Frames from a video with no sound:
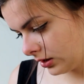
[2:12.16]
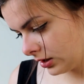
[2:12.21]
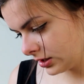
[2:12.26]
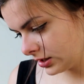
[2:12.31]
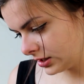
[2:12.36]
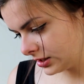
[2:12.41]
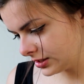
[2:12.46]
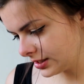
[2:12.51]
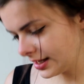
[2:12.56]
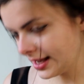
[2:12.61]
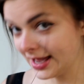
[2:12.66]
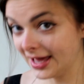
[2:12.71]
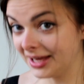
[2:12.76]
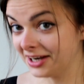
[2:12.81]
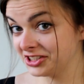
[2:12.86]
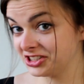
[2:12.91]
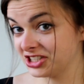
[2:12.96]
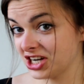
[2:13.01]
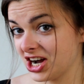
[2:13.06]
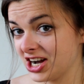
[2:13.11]
This is
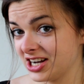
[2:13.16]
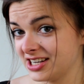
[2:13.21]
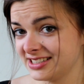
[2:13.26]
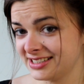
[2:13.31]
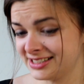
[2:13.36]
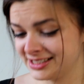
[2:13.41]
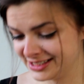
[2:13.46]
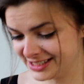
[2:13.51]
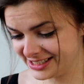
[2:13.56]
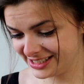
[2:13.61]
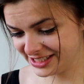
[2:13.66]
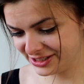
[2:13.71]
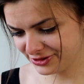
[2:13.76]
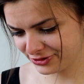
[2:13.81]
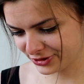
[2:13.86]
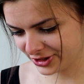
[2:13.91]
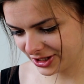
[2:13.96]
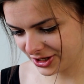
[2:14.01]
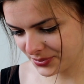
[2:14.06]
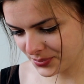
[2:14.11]
energized tea
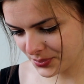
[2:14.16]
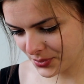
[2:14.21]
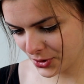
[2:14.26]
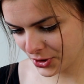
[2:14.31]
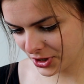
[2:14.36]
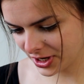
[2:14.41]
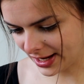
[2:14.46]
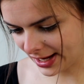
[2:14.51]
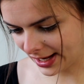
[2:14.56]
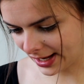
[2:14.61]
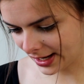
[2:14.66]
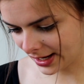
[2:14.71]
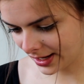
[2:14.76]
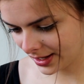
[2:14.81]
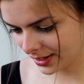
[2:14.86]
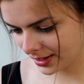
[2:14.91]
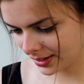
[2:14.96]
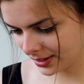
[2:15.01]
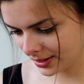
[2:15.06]
for in the morning.